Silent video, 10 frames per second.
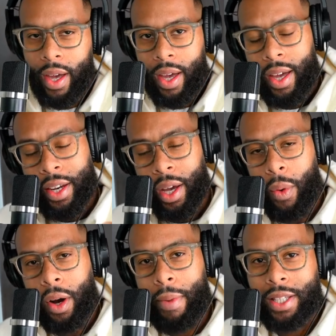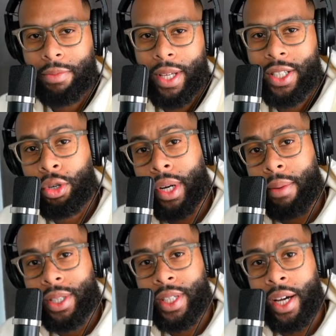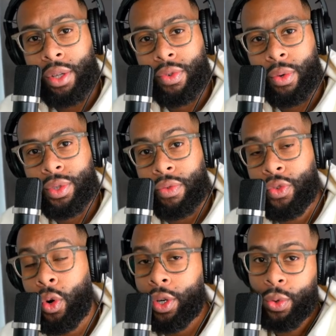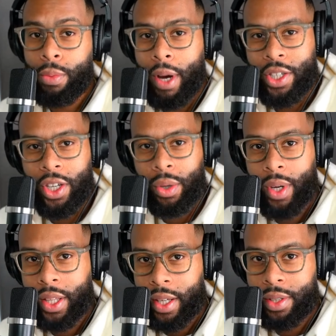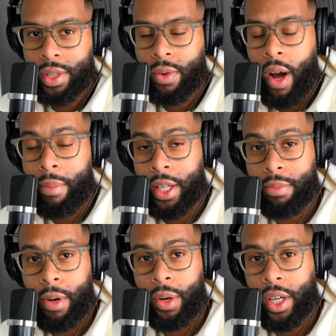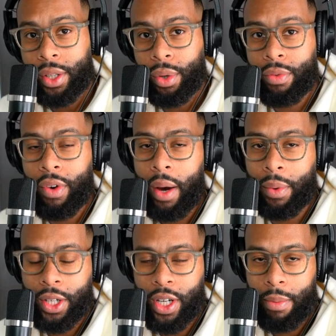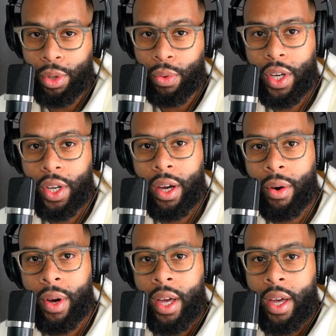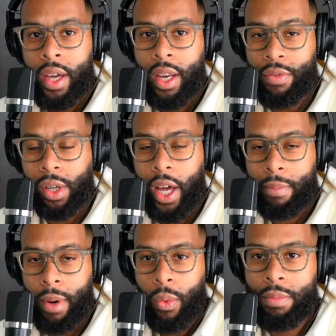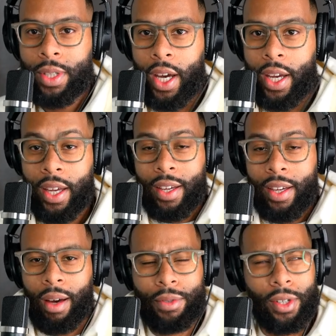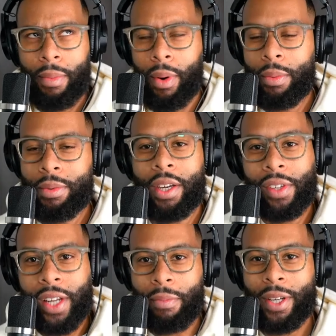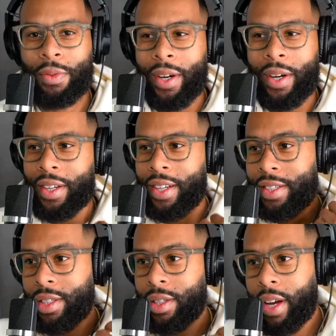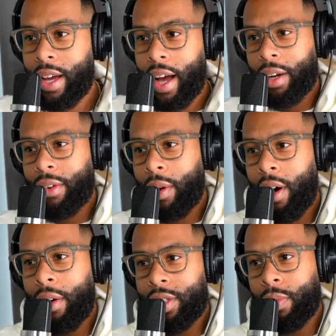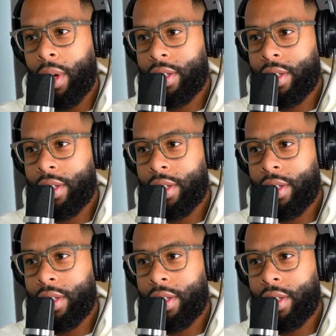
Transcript: Now, welcome back to my channel. My name is Tyler Rose. If you are new to my channel, hit that subscribe and hit the bell to get notified when I drop a new video. And if you like my website, I'm sorry, my website. If you like my sweater, this is great. I got great quality sweaters.